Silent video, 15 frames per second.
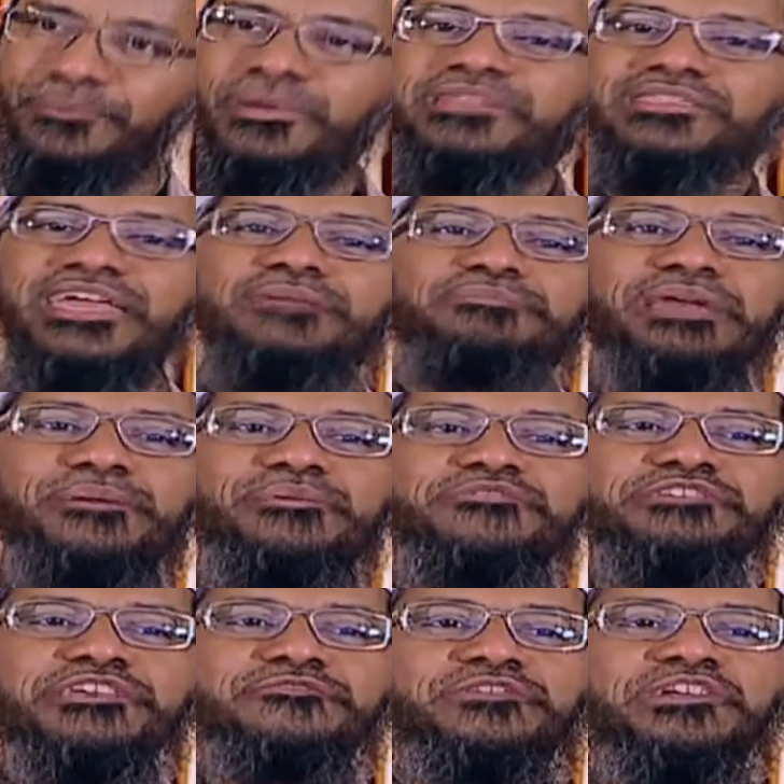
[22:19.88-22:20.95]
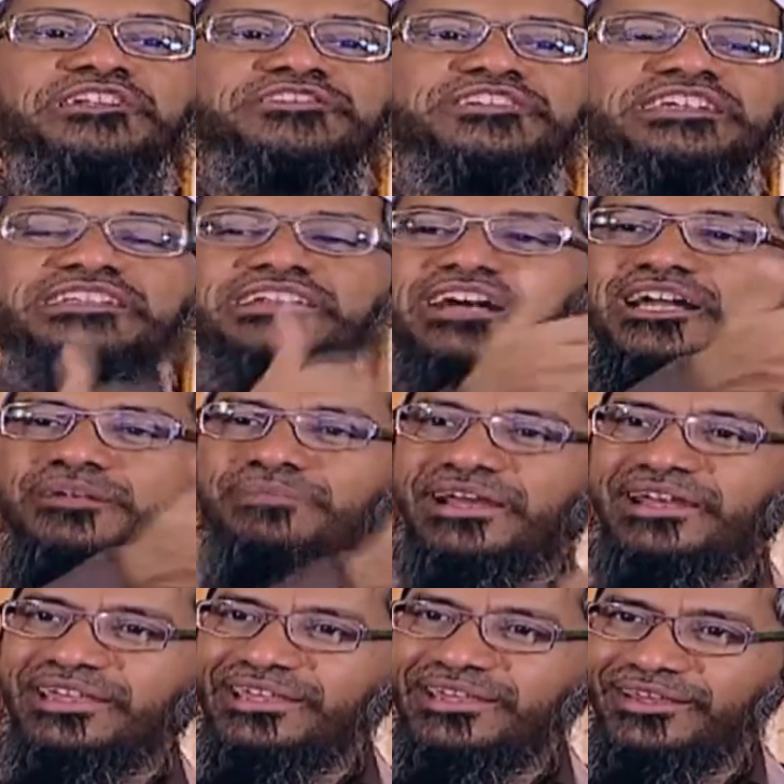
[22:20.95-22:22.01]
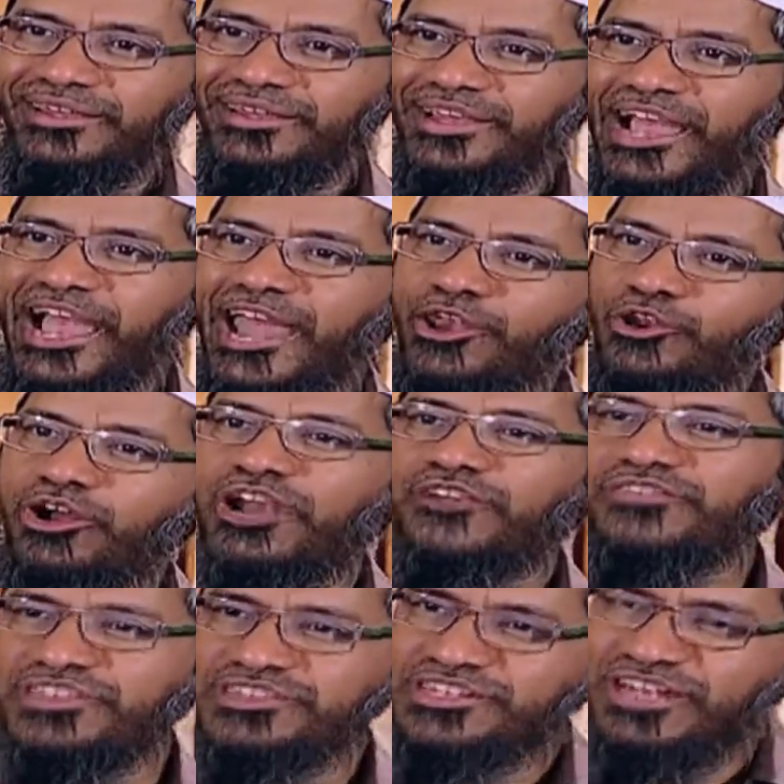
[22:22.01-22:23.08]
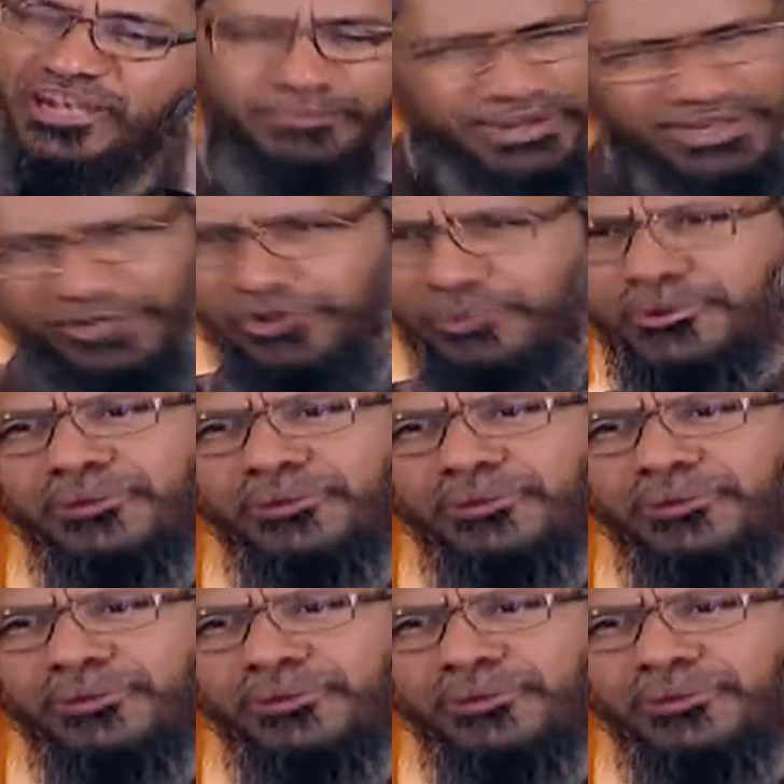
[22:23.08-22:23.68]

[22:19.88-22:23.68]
But same time, if she feels she has earned money and look after the children better, no